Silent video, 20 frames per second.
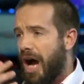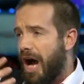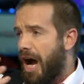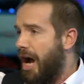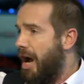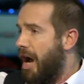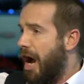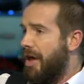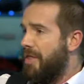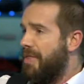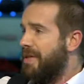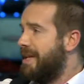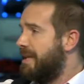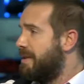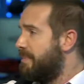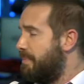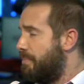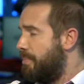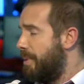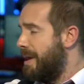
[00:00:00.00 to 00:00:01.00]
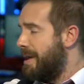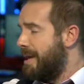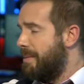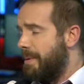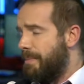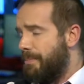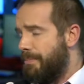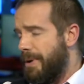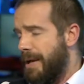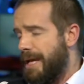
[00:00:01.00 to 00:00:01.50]
I, think it,
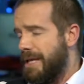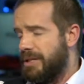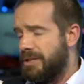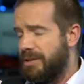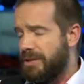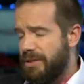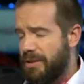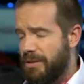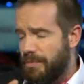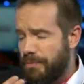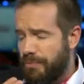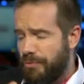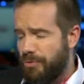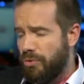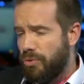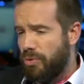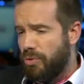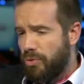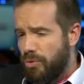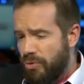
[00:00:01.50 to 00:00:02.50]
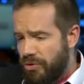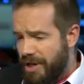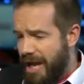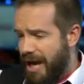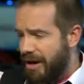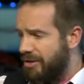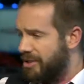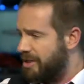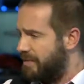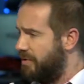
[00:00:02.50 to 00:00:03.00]
it, paints the broad
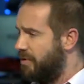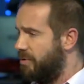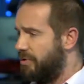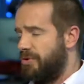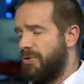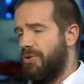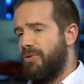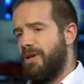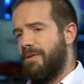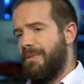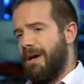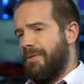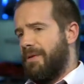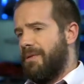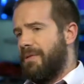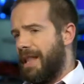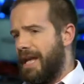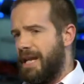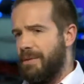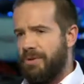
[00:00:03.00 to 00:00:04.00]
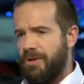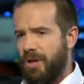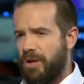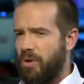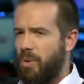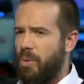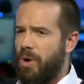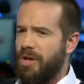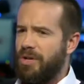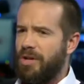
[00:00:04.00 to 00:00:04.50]
narrative that you're talking about that Labour don't
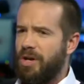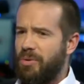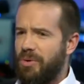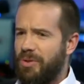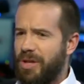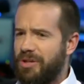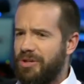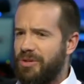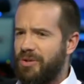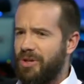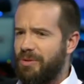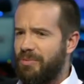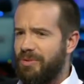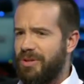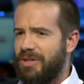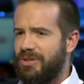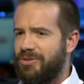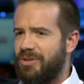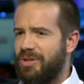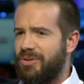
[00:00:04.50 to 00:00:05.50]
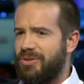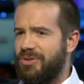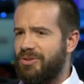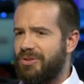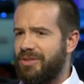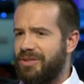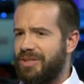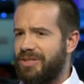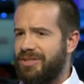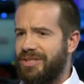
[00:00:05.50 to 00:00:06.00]
quite know what they're doing. But this notion
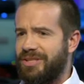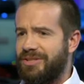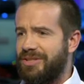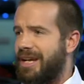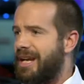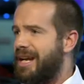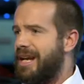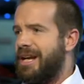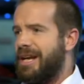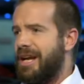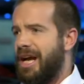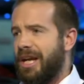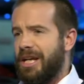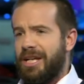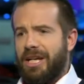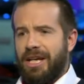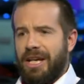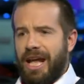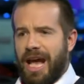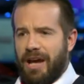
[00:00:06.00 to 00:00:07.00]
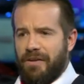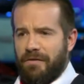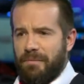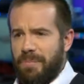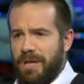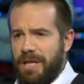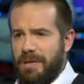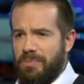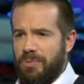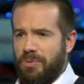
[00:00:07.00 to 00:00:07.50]
that this is uh, going to have
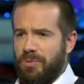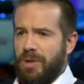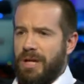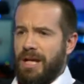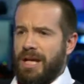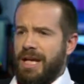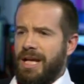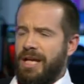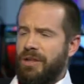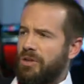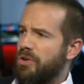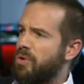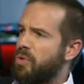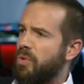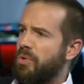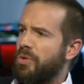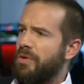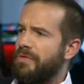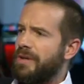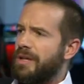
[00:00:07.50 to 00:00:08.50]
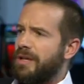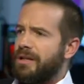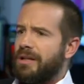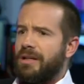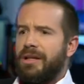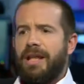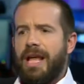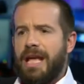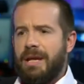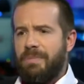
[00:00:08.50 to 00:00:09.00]
people in the north of
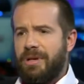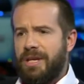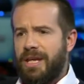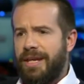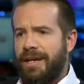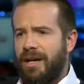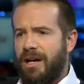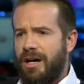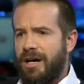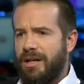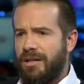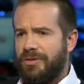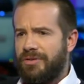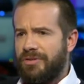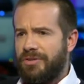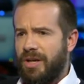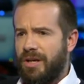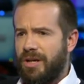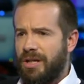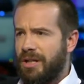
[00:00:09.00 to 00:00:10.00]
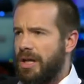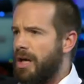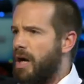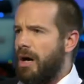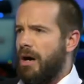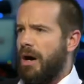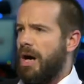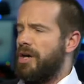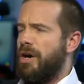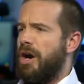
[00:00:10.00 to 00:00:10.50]
England, Labour key heartlands, going,
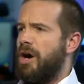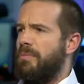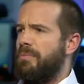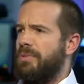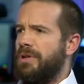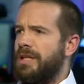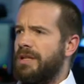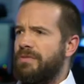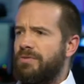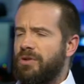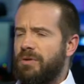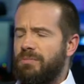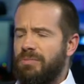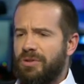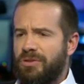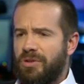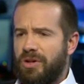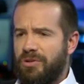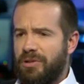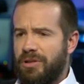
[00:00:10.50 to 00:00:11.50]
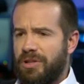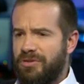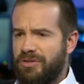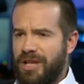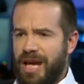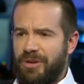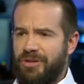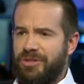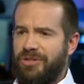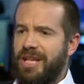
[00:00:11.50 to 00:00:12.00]
oh, I can't believe John McDonnell has
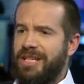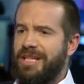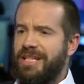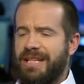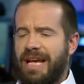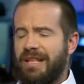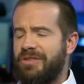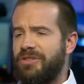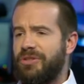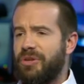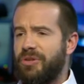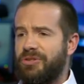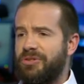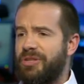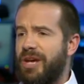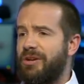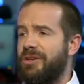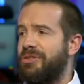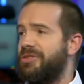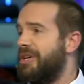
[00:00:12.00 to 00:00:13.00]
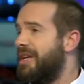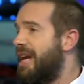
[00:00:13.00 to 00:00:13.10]
now but said he's anti austerity.